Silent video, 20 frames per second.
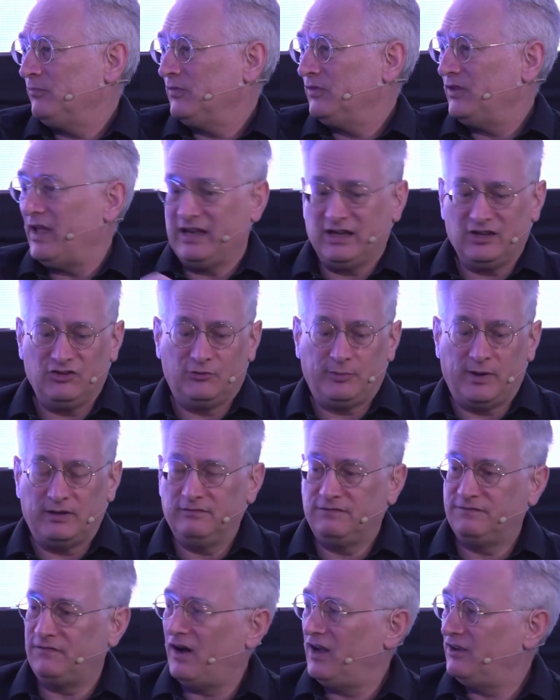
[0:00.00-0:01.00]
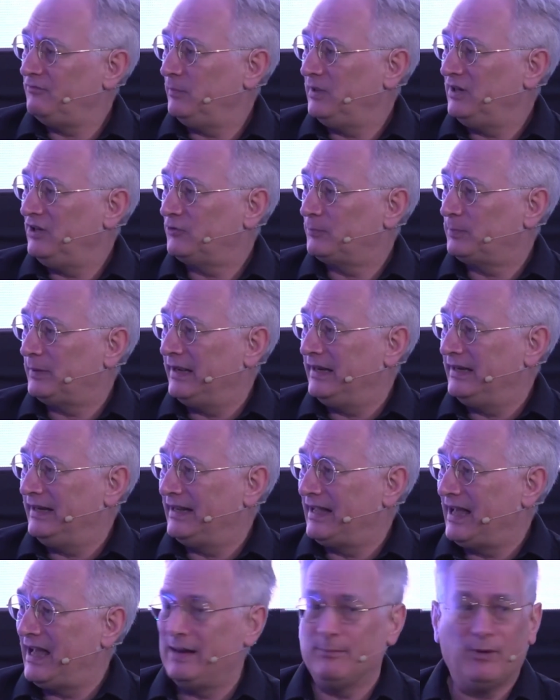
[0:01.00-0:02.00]
They can spend 5 minutes playing a
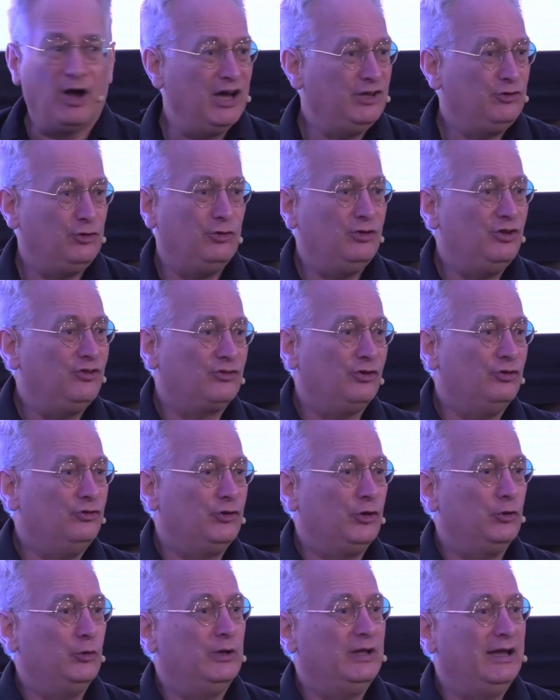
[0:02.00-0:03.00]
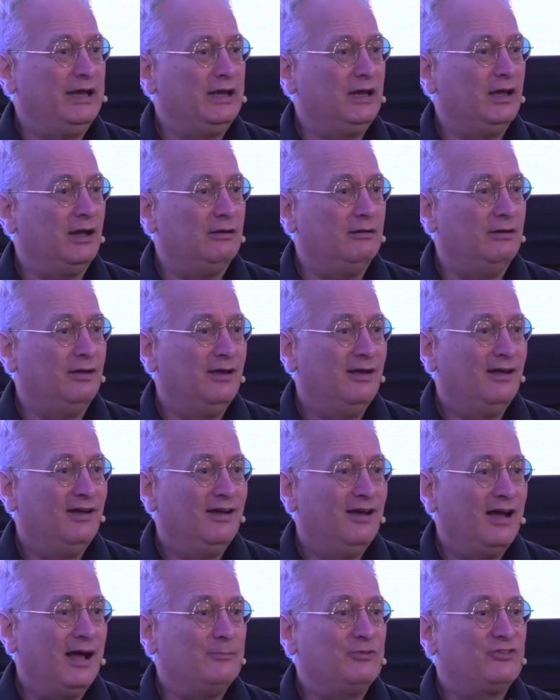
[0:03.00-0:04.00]
game. I do this on Duolingo.
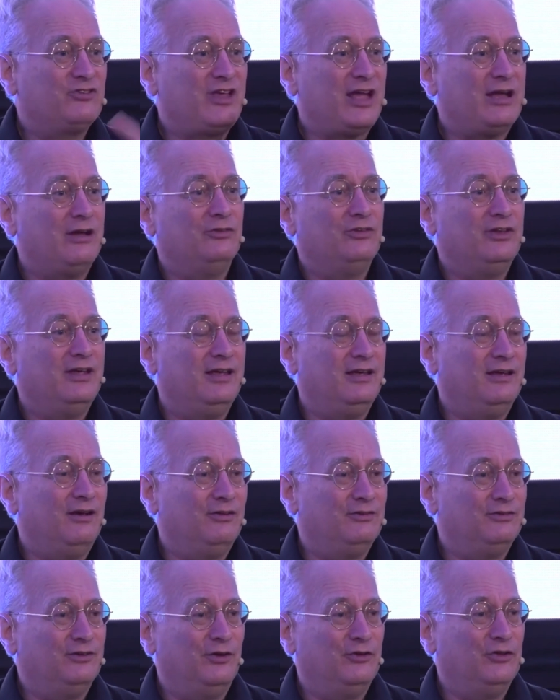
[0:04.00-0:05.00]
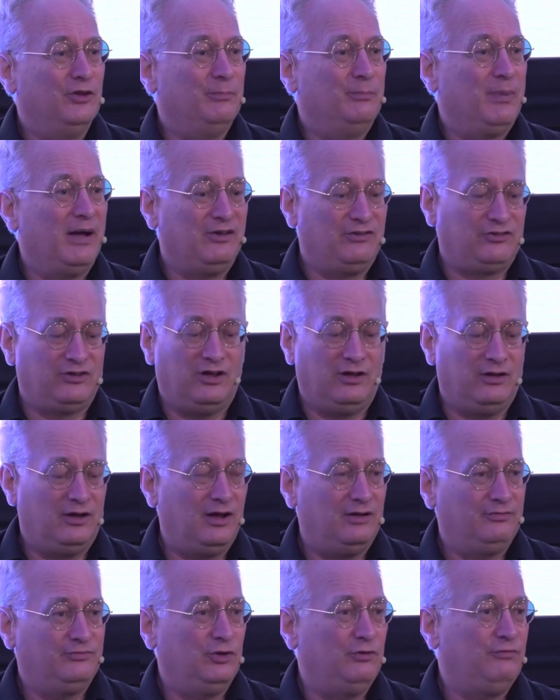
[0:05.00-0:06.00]
I'm sat on the bus.
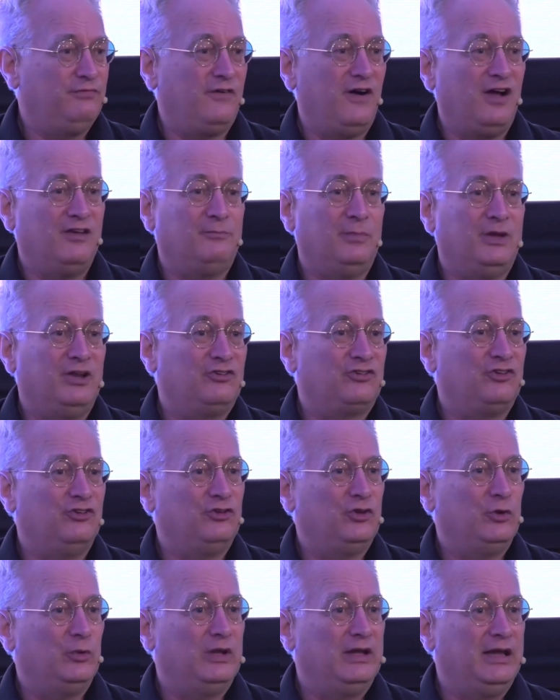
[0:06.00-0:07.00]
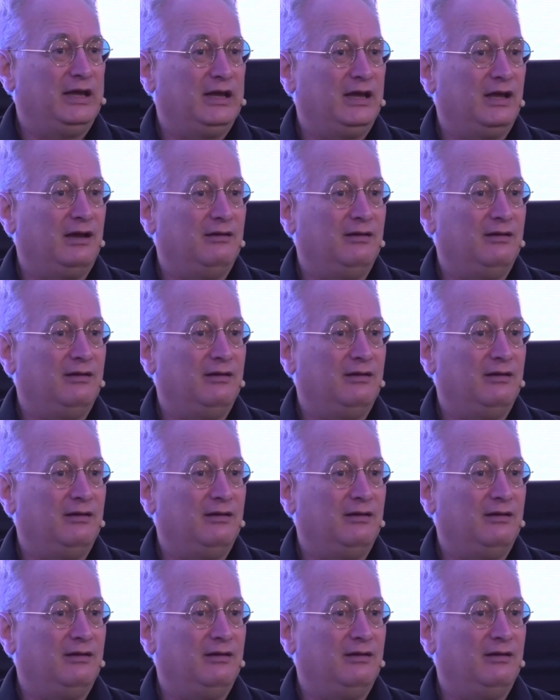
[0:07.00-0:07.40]
I'll do 5 minutes on Duolingo.